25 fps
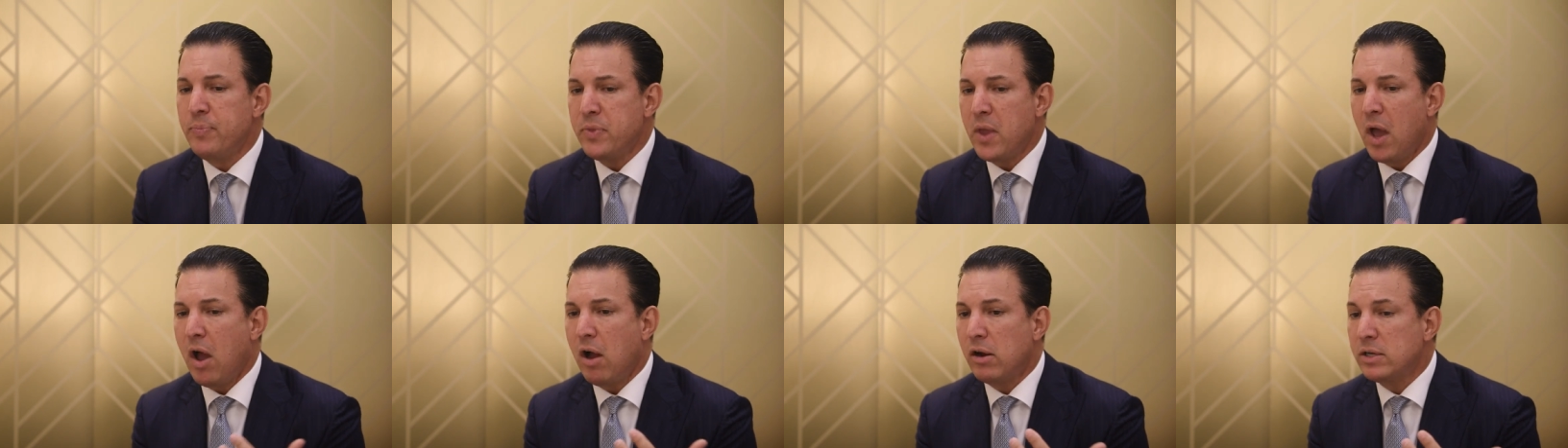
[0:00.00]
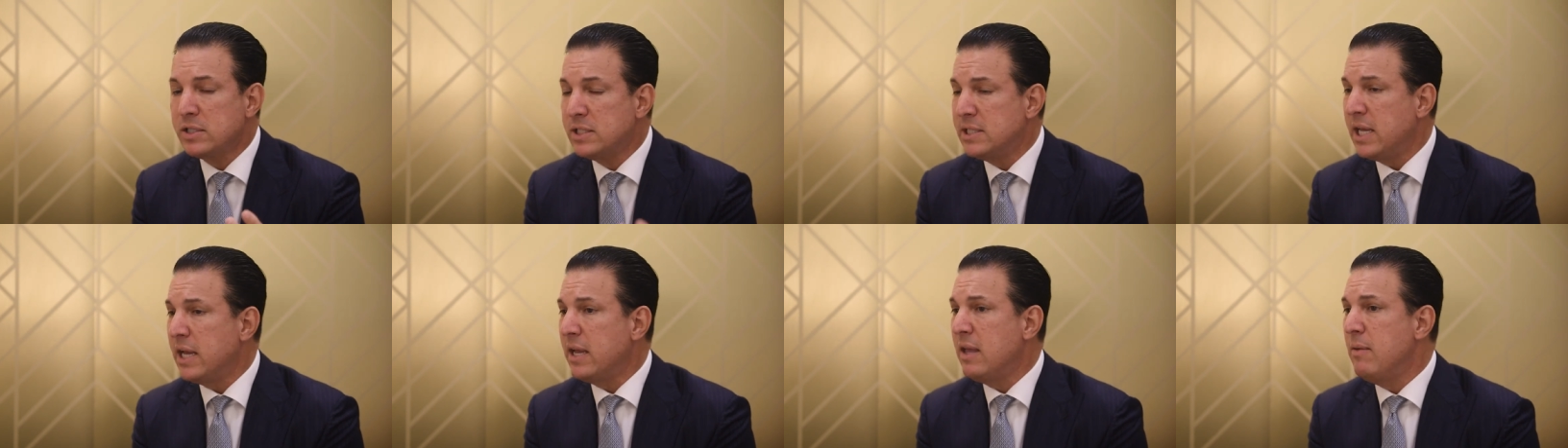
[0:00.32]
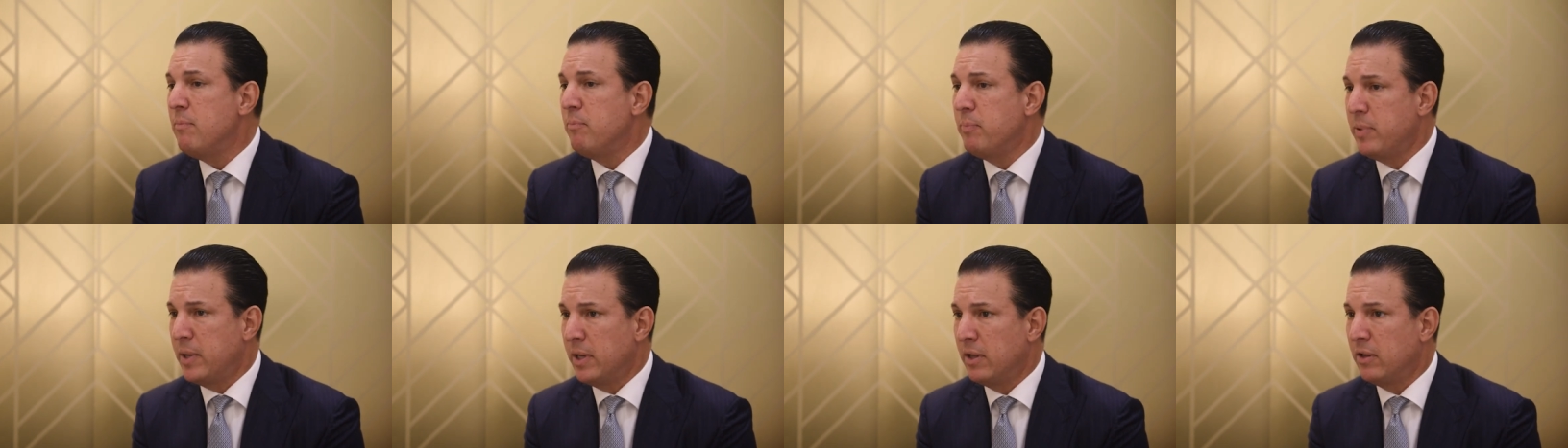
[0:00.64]
Our
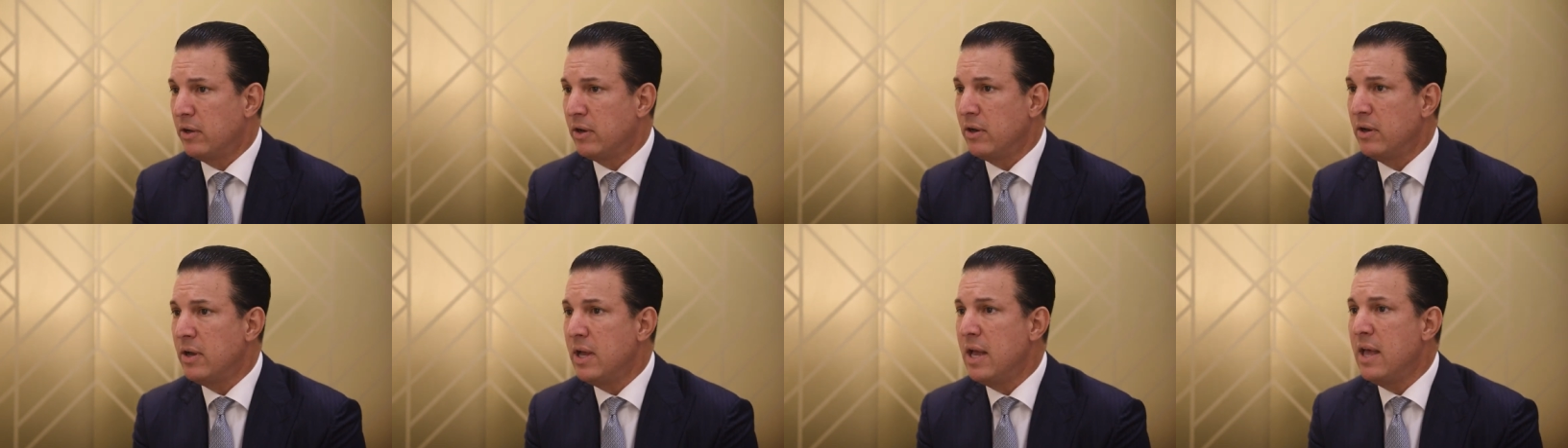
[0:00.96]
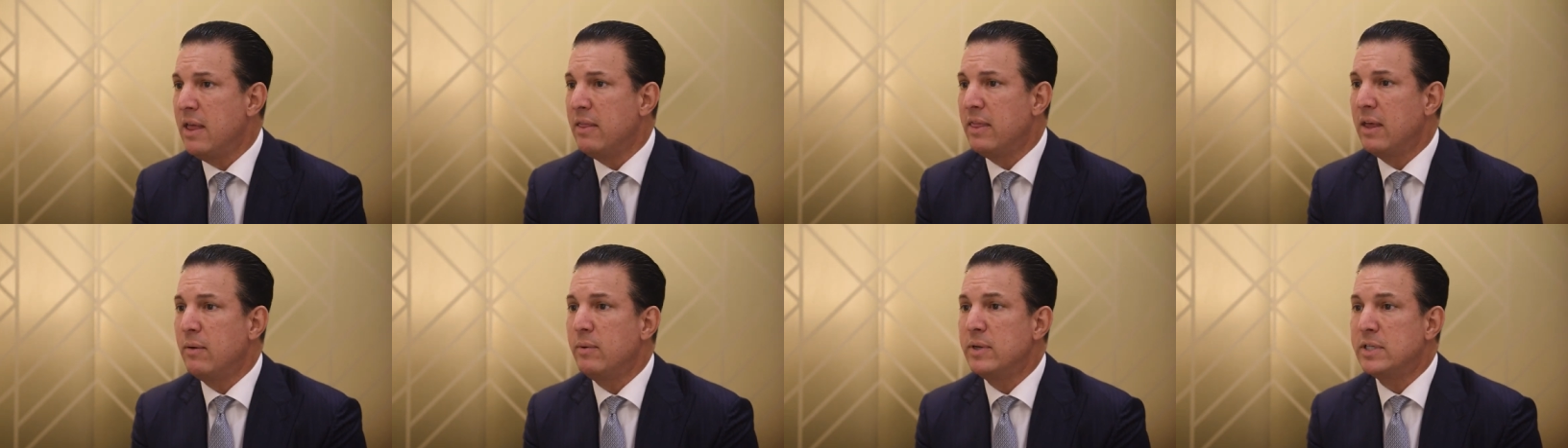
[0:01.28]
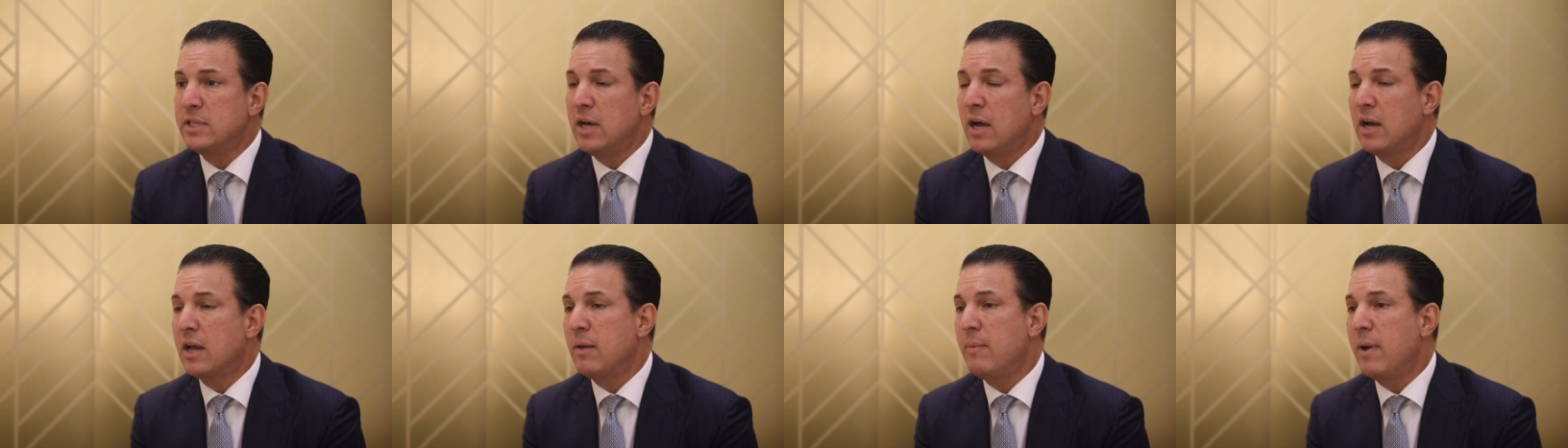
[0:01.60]
second pillar that we
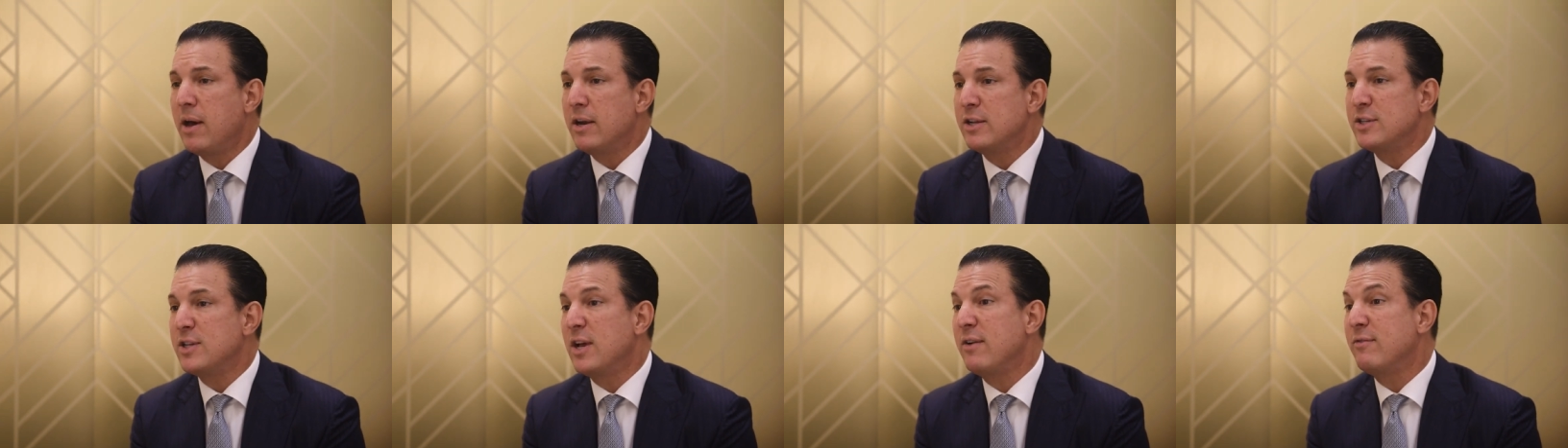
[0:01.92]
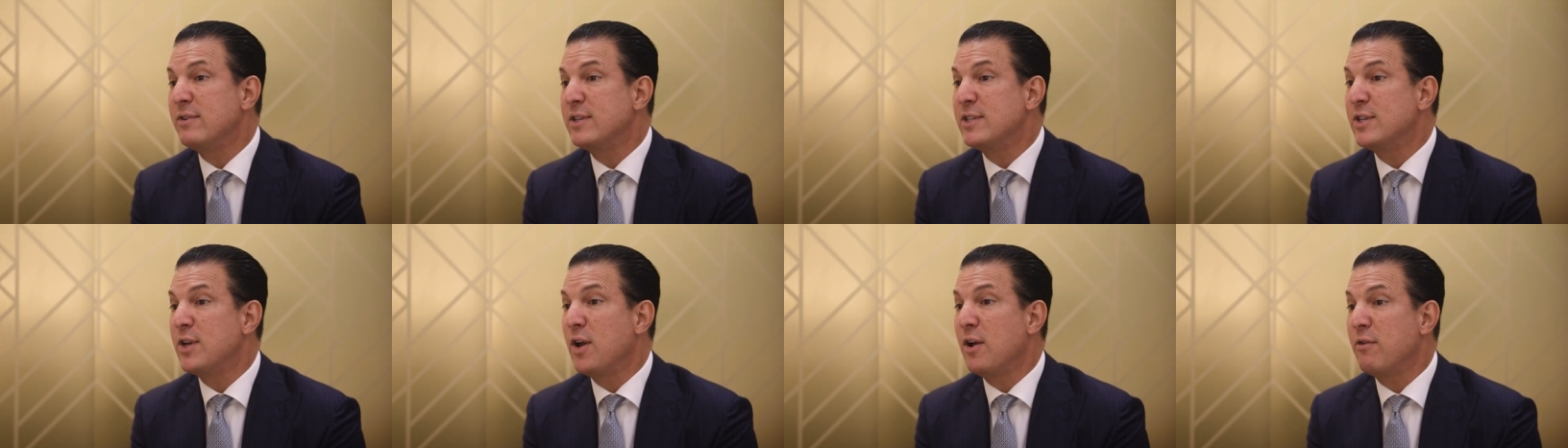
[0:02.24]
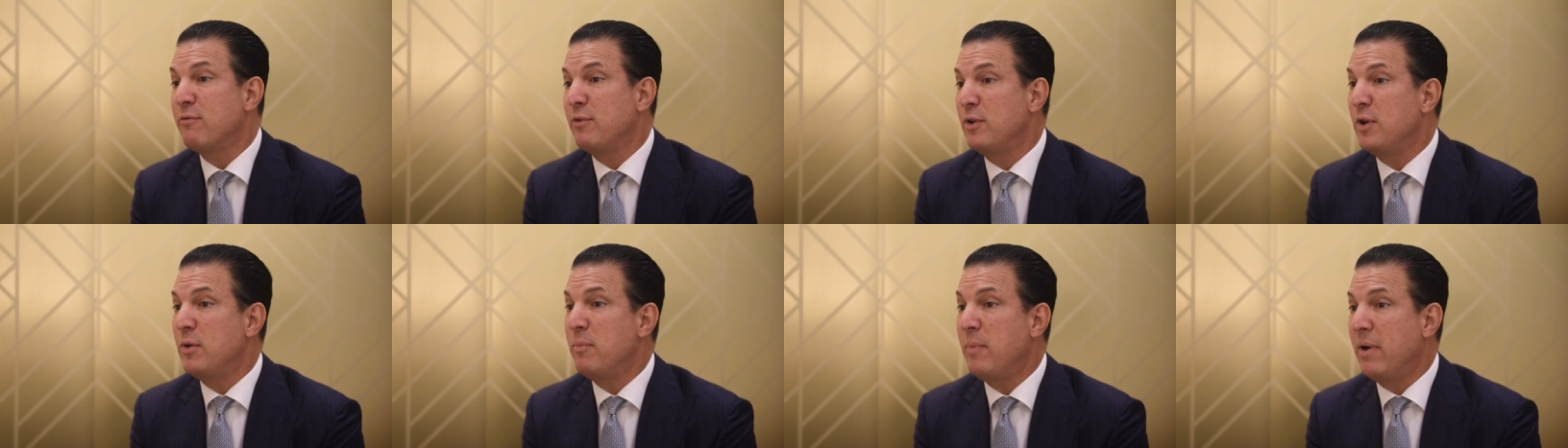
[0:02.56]
talk about is obviously our
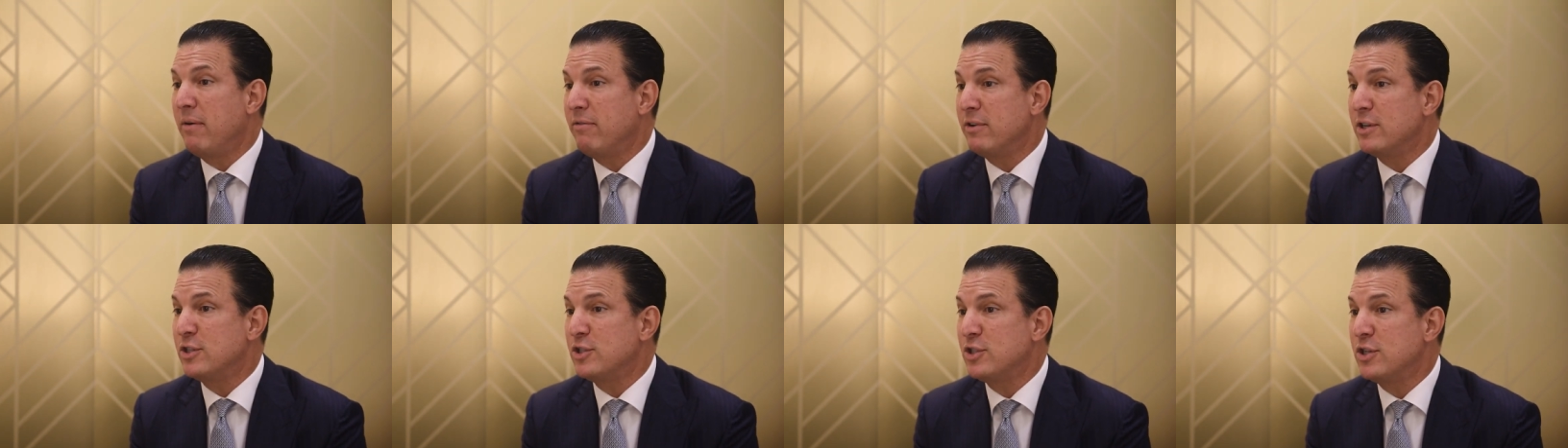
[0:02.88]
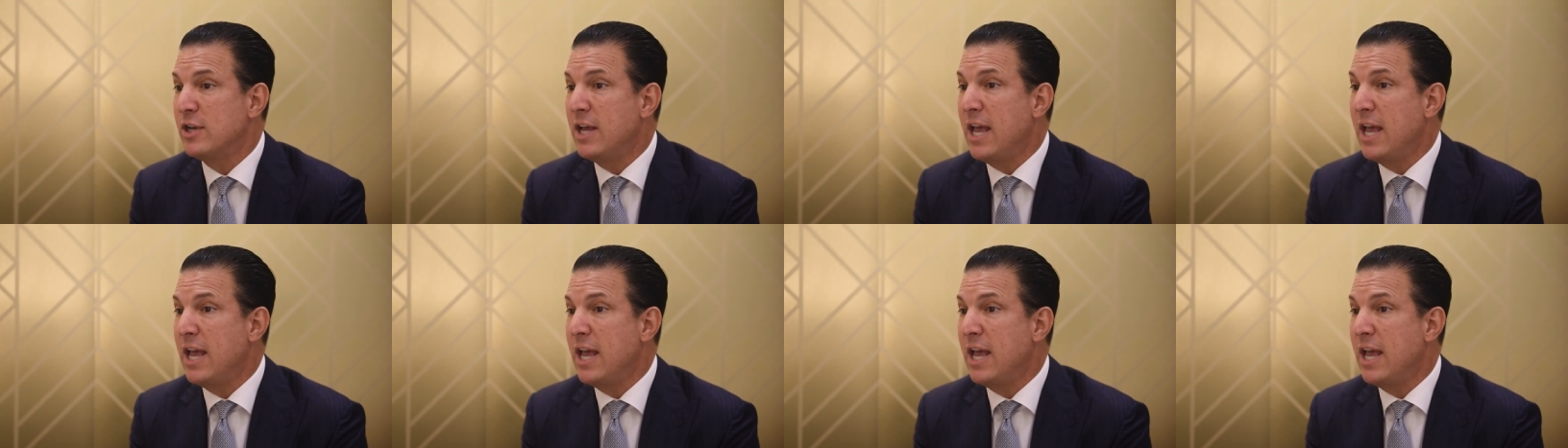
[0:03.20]
food and beverage,